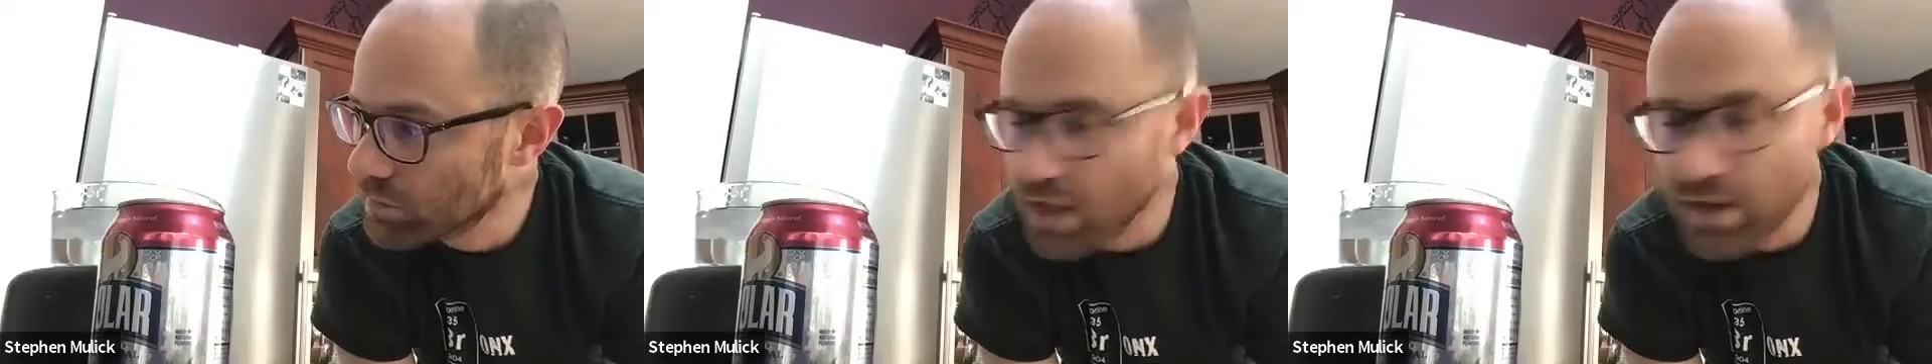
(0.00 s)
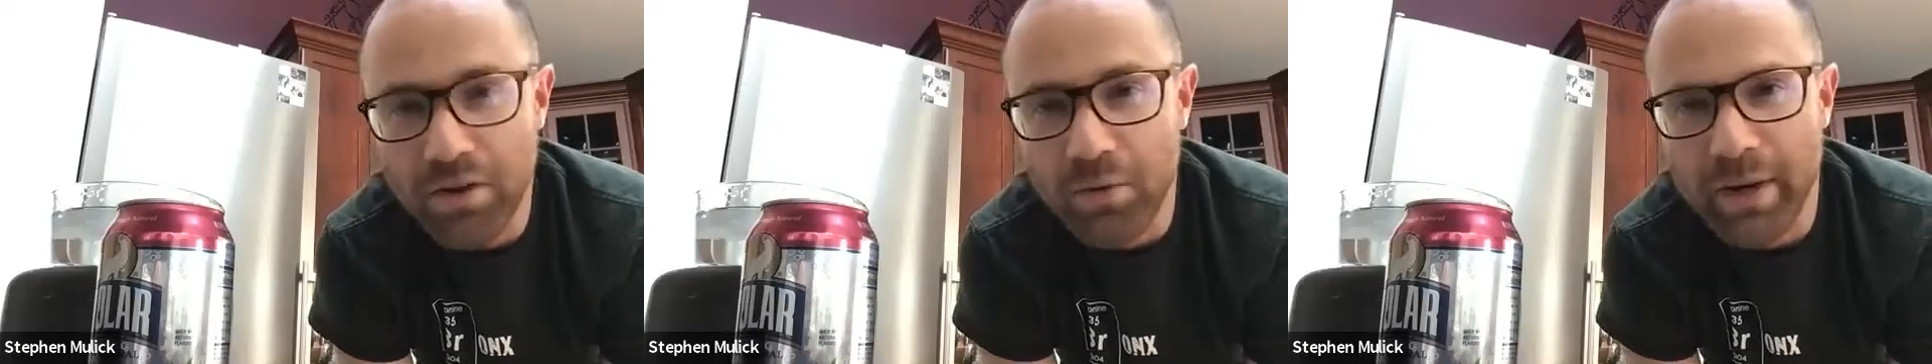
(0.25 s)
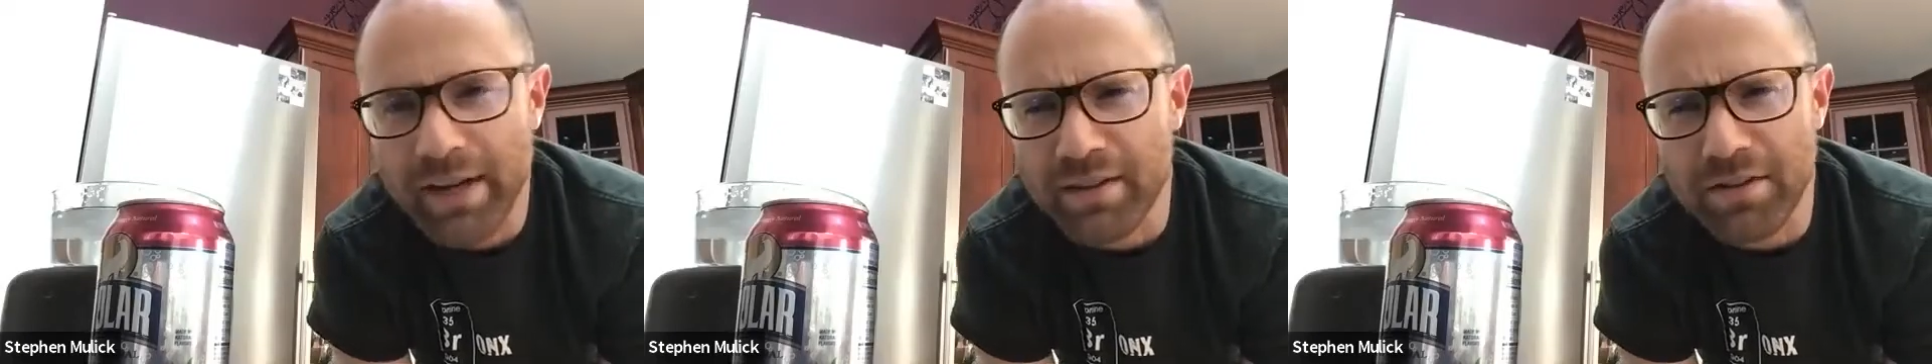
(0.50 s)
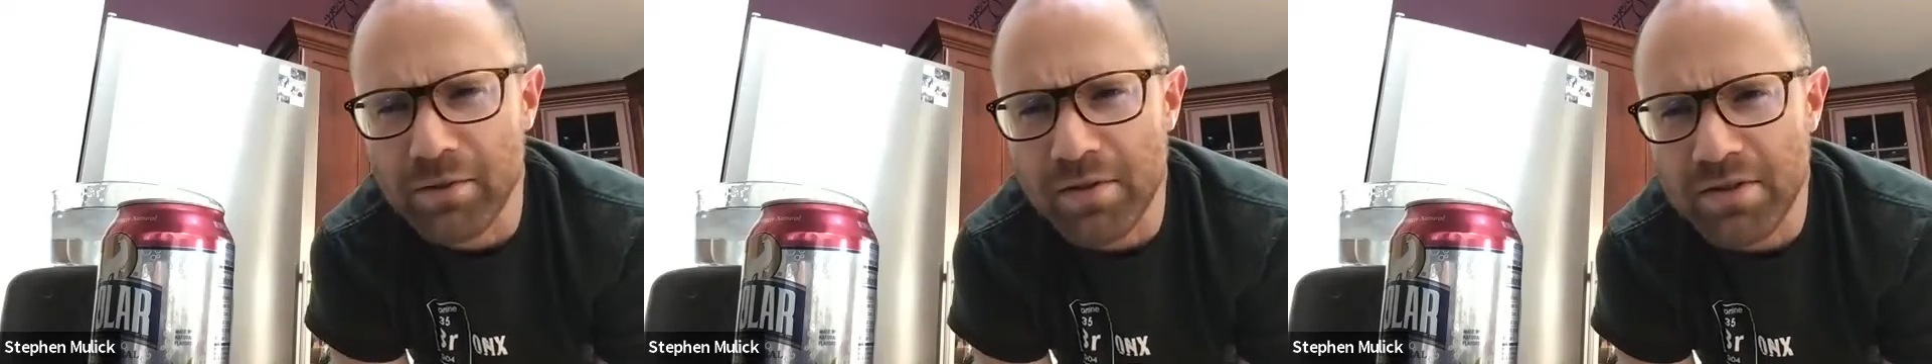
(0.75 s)
I don't know why I
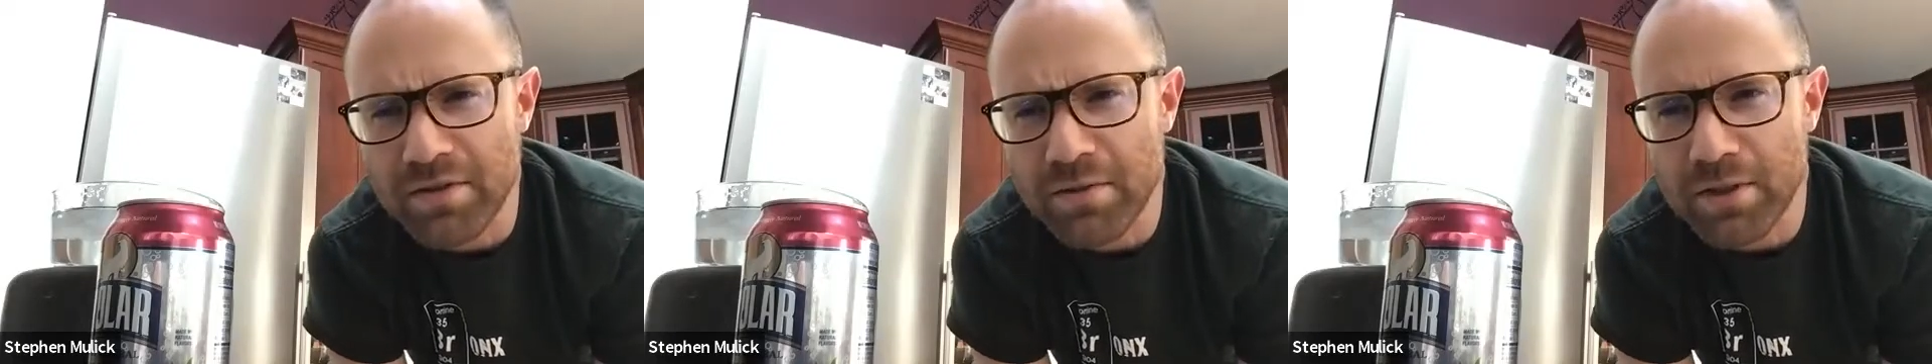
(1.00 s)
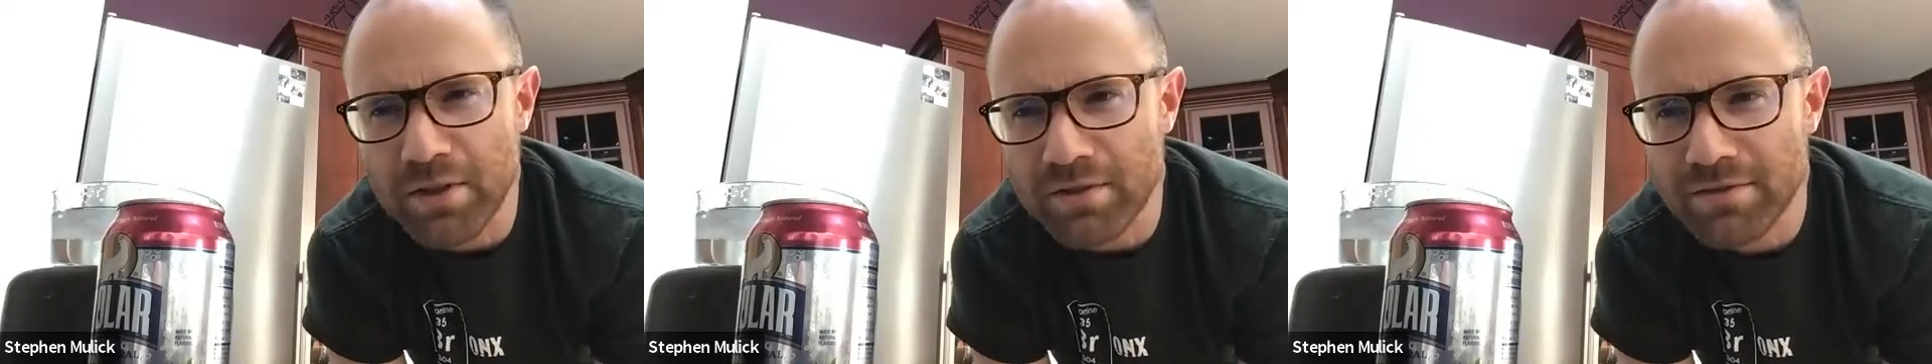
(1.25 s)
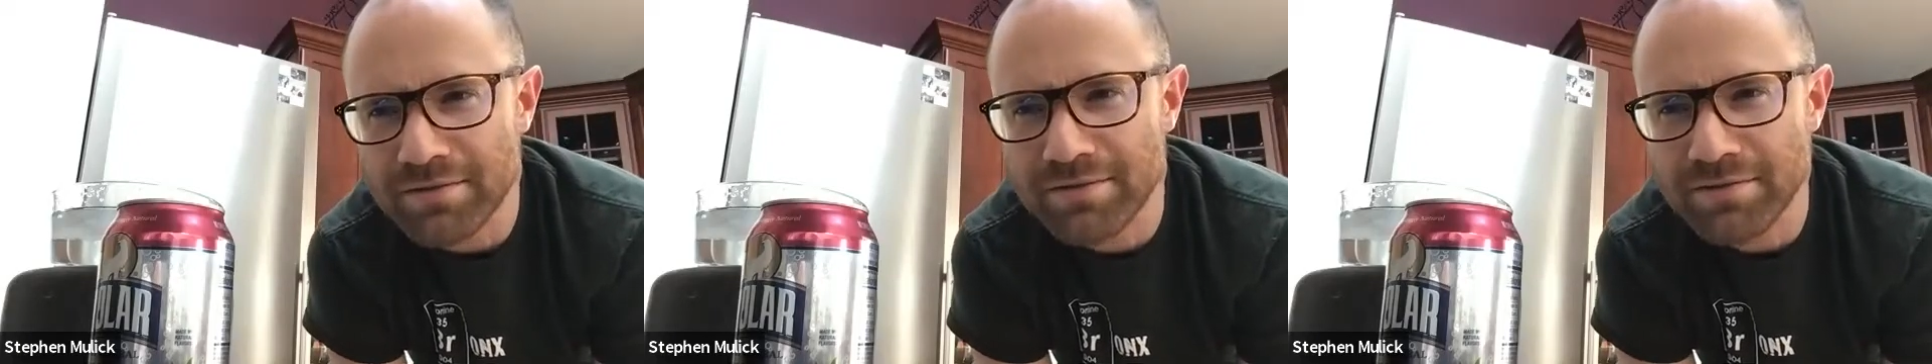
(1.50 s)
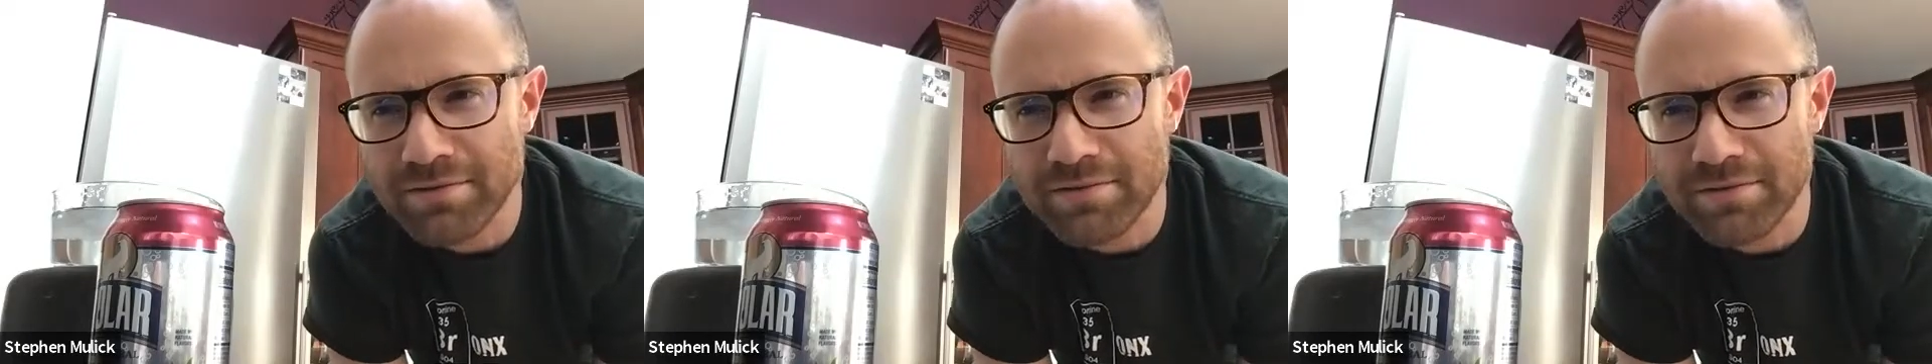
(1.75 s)
didn't do this sooner.
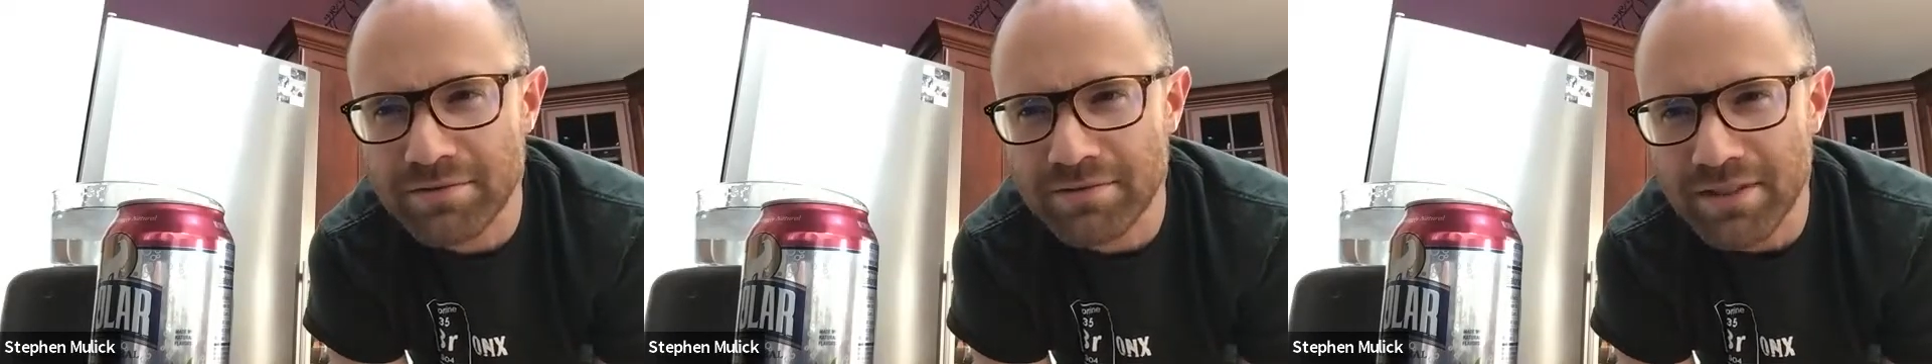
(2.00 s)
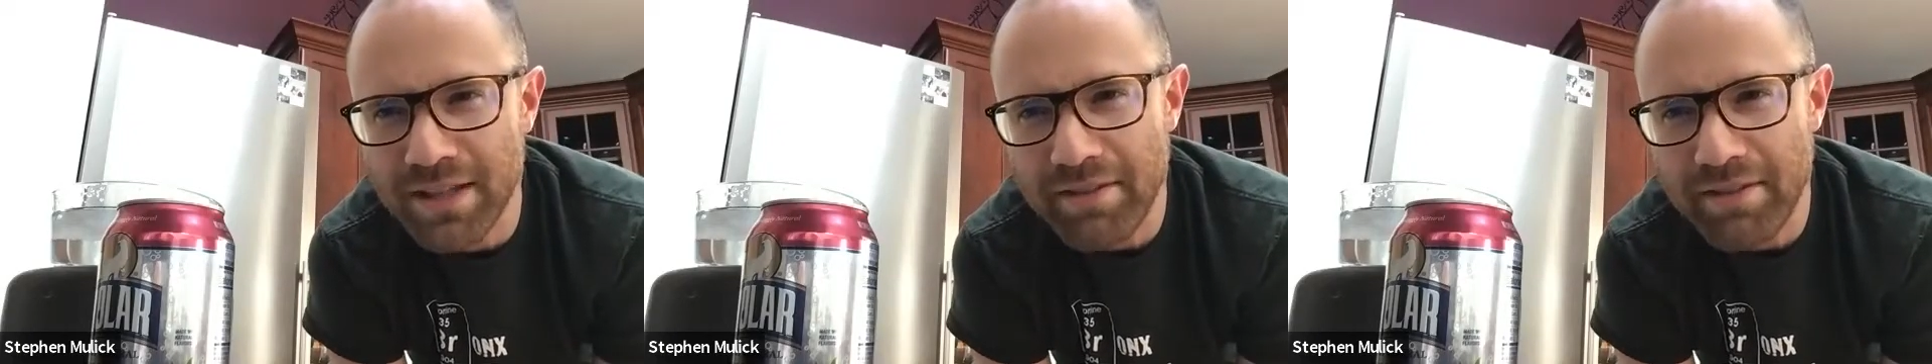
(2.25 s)
I